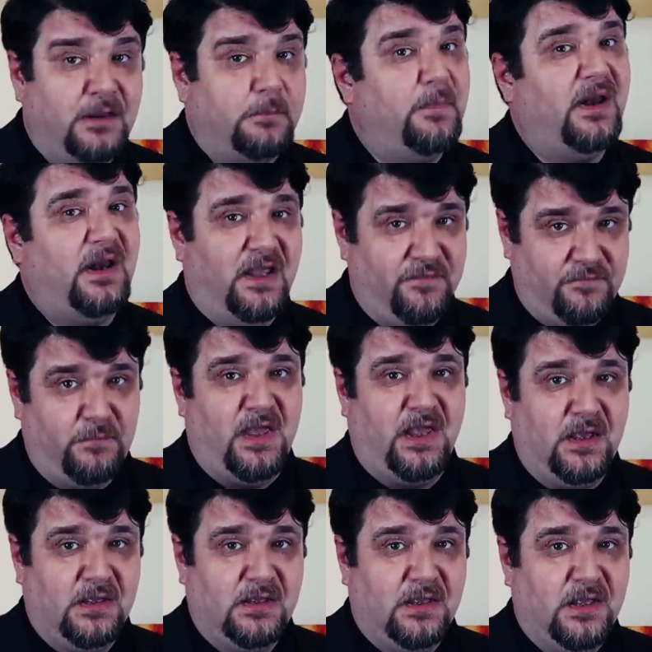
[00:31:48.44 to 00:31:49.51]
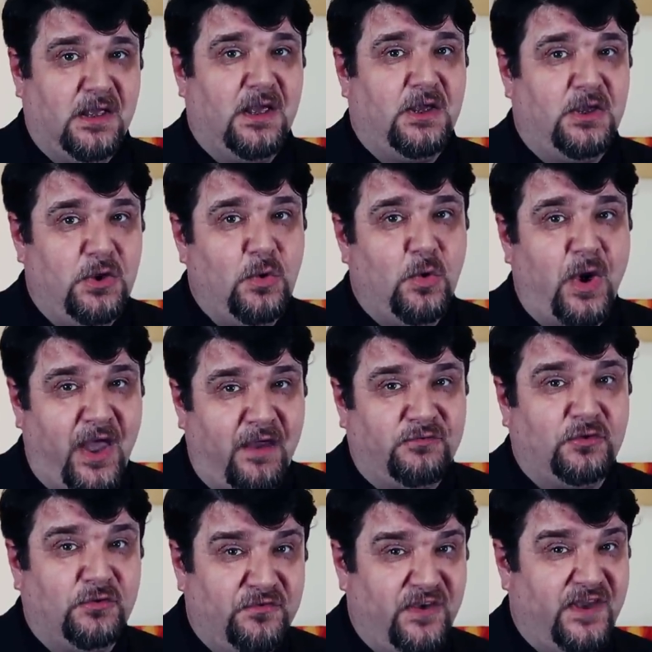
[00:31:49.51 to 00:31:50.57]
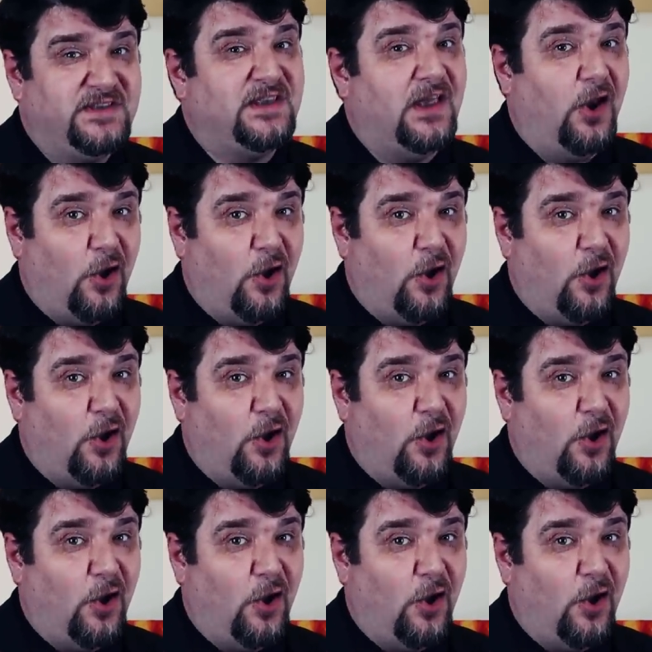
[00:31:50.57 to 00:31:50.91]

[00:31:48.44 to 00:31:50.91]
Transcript: And believe me, you have to fix